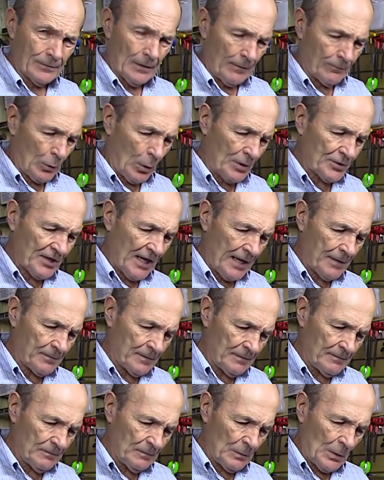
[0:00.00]
Now, of course, that
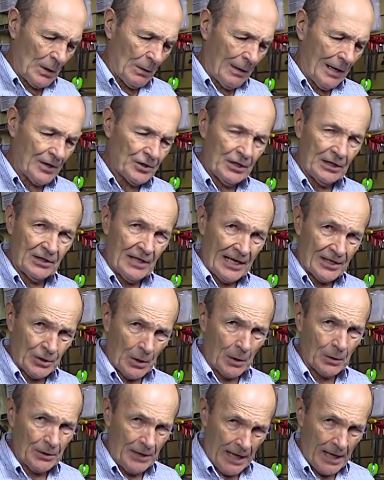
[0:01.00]
requires he takes
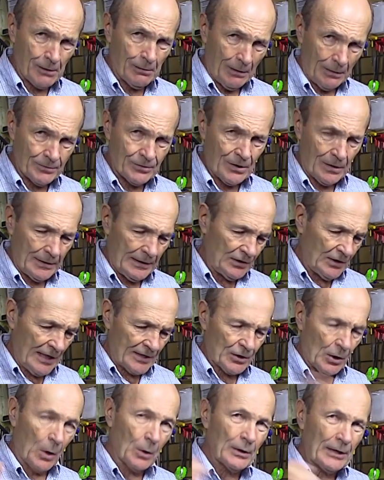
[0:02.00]
all the air out. So he
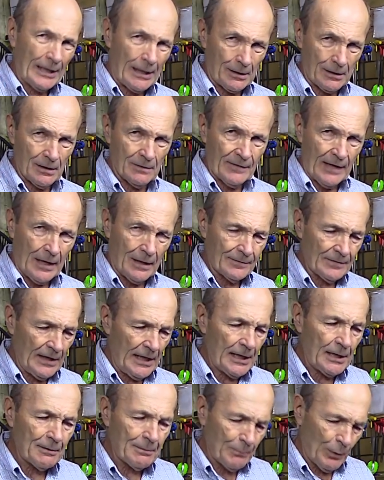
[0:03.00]
takes all the air to the valve, and
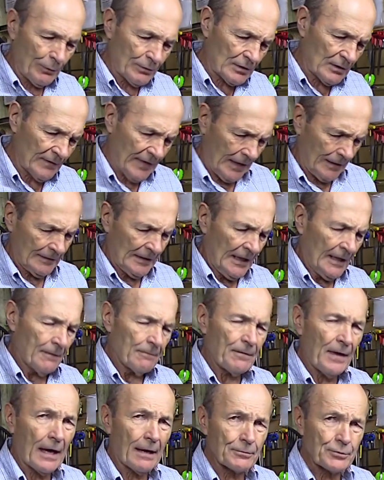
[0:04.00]
then he removes the valve.
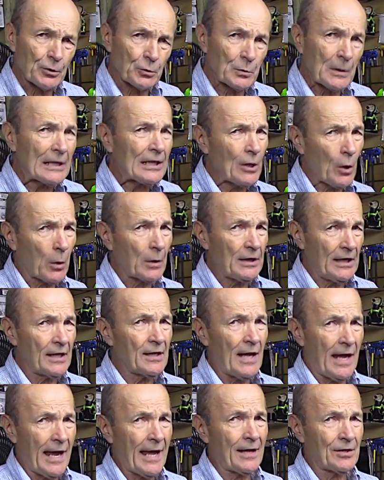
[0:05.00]
The valves are really only in
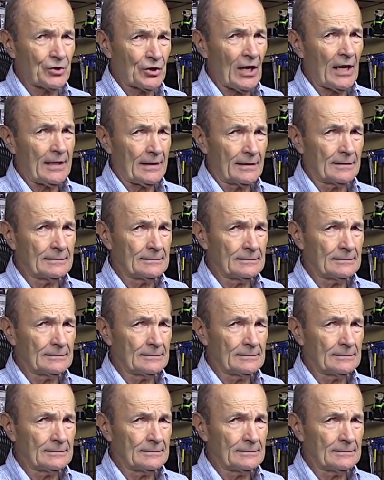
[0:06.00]
hand tight.